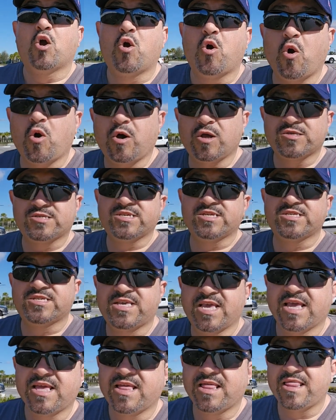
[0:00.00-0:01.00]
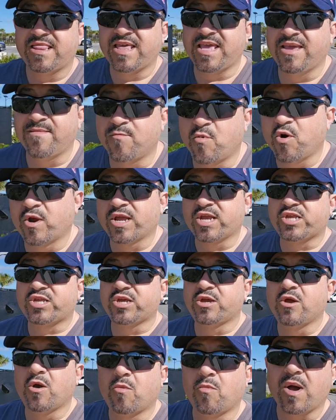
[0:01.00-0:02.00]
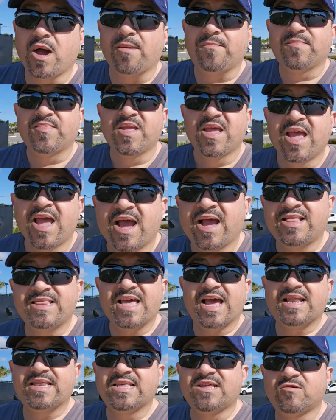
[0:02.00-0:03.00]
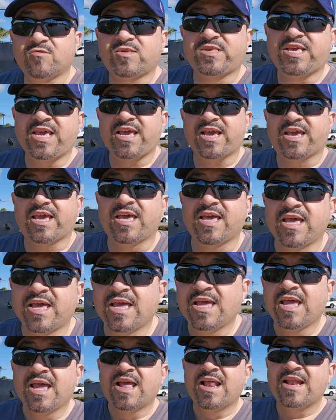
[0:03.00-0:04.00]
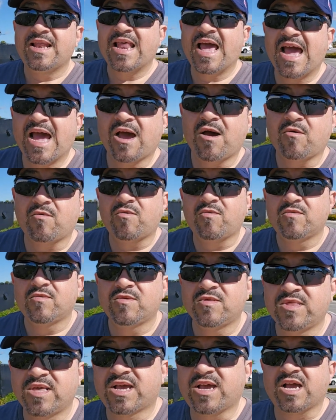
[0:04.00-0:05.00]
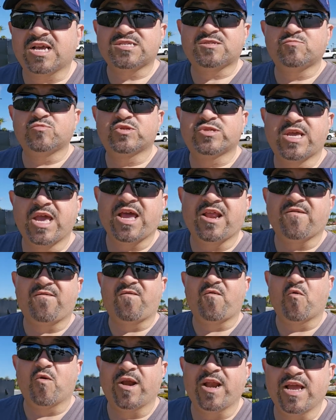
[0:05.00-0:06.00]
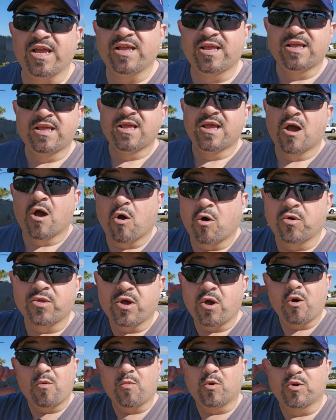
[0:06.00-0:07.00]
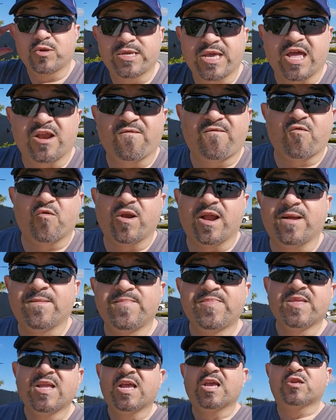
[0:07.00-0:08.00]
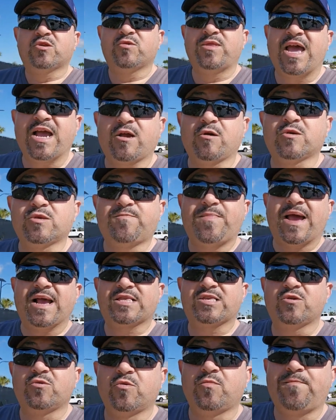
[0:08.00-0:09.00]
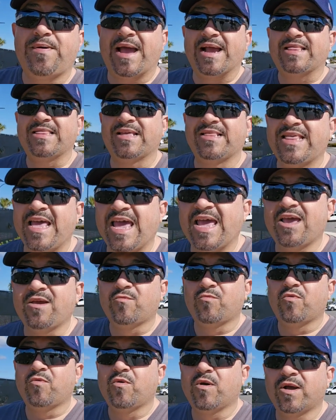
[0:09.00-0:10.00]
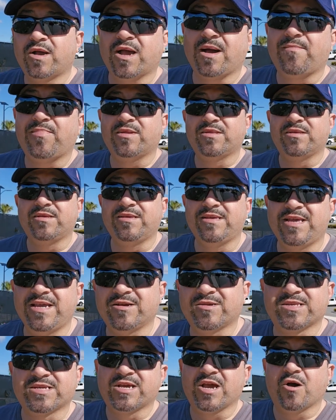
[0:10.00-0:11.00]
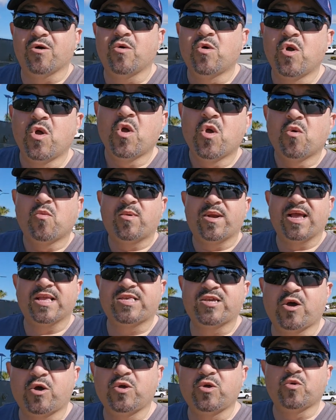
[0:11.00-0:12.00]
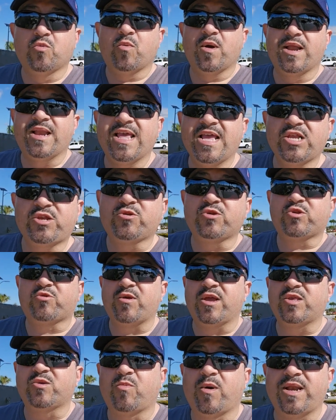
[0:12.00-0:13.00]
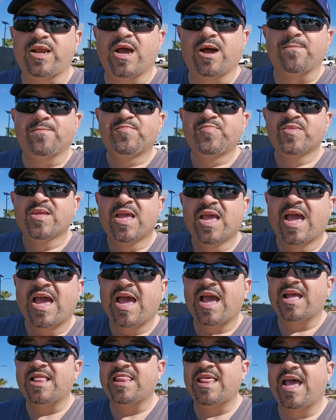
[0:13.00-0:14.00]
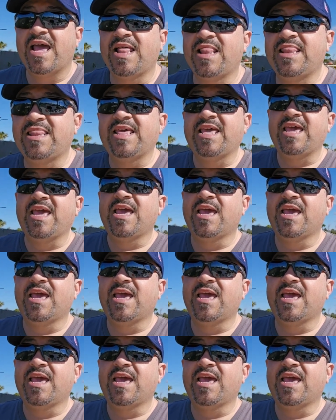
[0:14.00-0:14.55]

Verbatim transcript: causes the mortgage to go up. And that little tick, now the customers can't afford it. Oh, the homeowners can't afford it. So that goes back to back in the day, a couple of years ago, when I told you when interest rates went up, and then